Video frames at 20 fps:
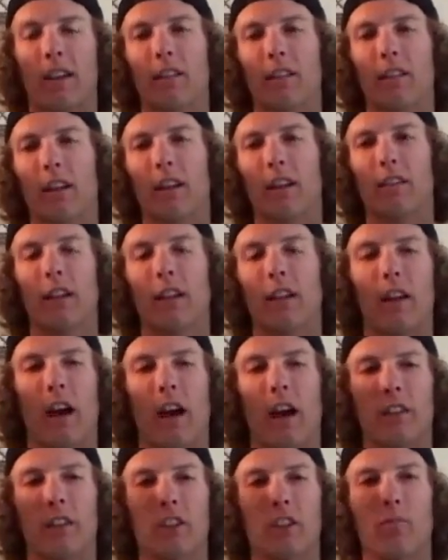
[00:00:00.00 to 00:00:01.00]
Back to Texas.
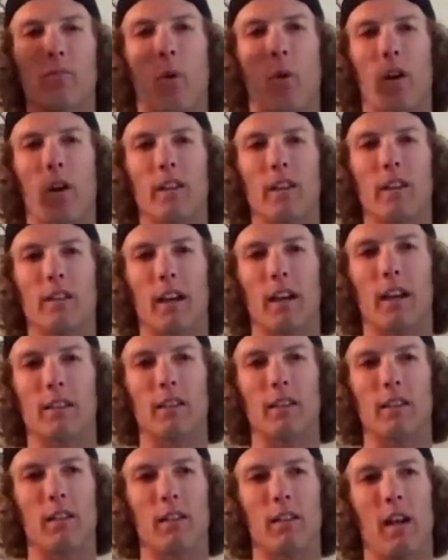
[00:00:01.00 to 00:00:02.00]
I was actually born in
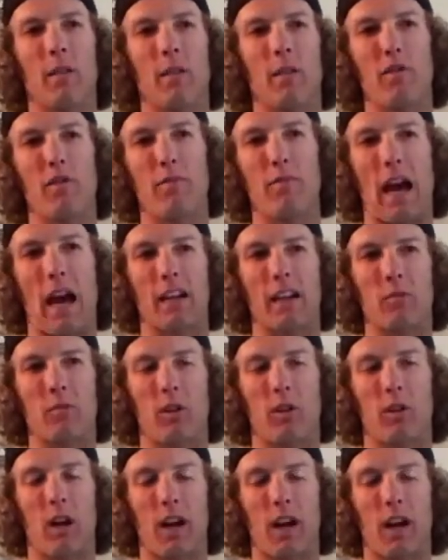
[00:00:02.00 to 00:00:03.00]
Texas, and then I moved back
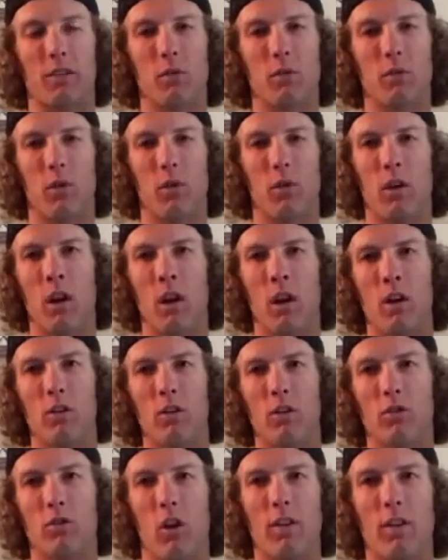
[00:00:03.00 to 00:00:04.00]
in the middle of high school.
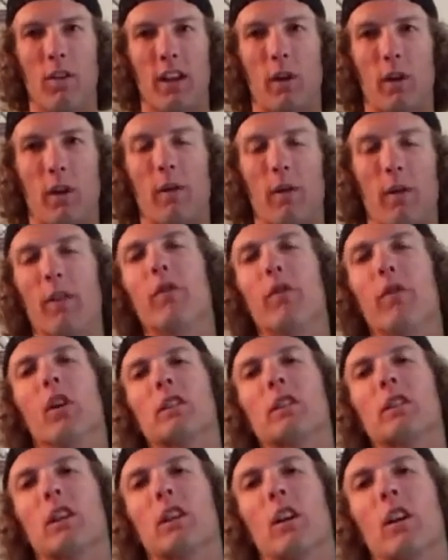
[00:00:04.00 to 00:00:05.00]
So that's why I
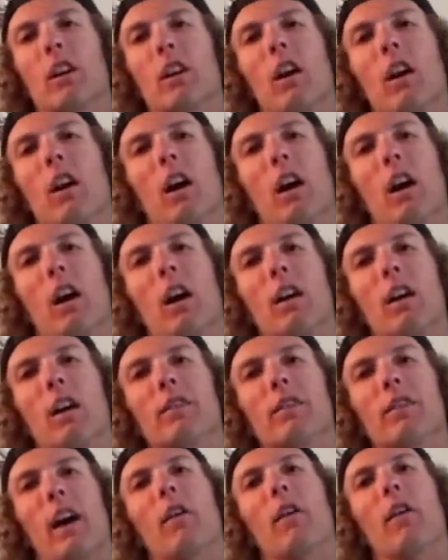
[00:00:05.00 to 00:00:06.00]
Foot Locker
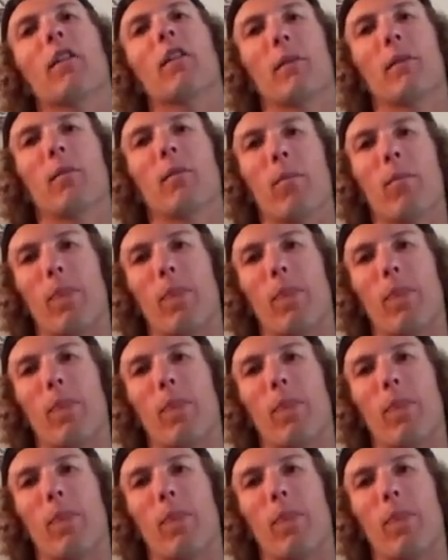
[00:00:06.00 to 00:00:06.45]
South.